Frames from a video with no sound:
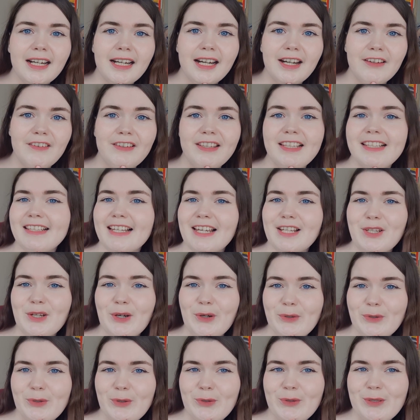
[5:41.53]
realize I
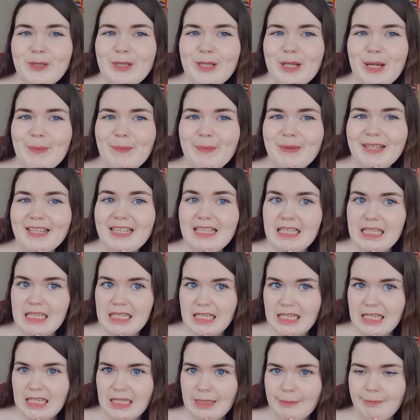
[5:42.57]
don't know the Japanese
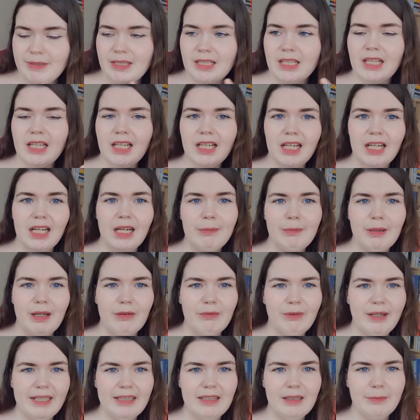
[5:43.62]
names. I'll
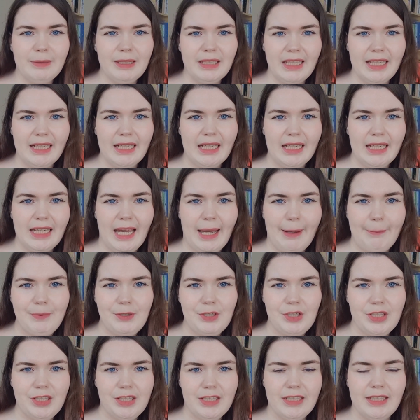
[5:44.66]
write them in like a
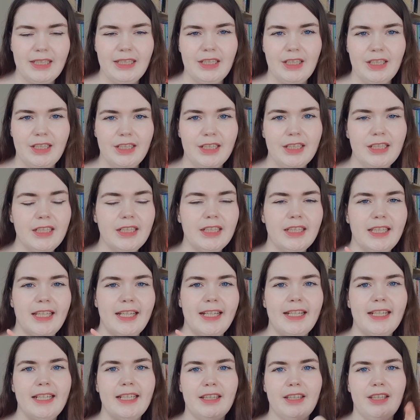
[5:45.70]
caption here,
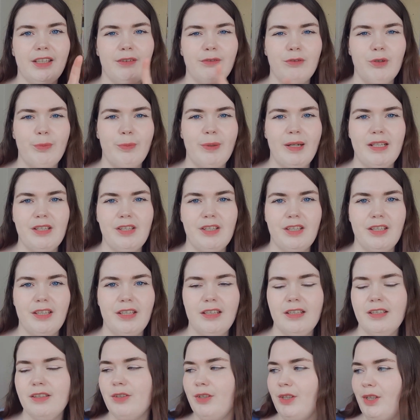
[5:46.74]
like the
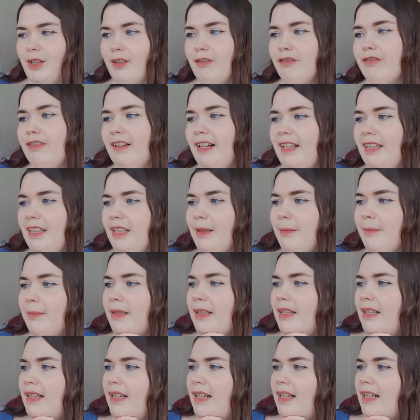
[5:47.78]
romaji, so you can find them.
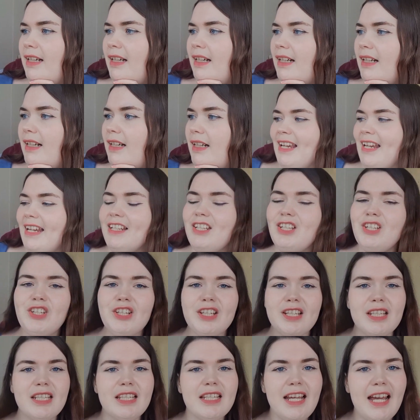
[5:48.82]
It's
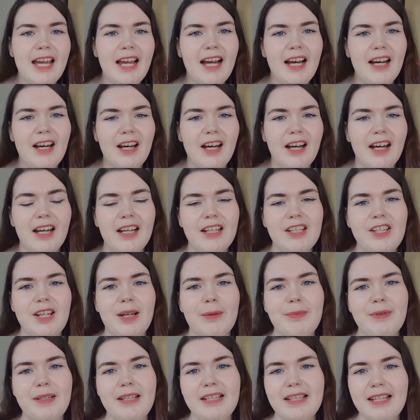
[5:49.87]
just
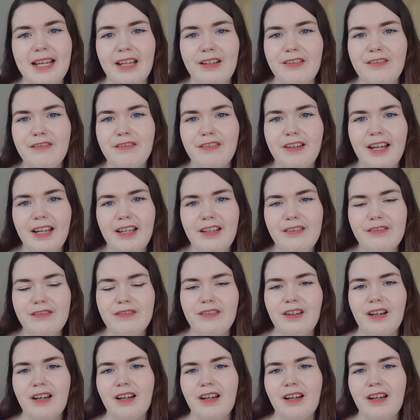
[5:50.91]
Japanese N5,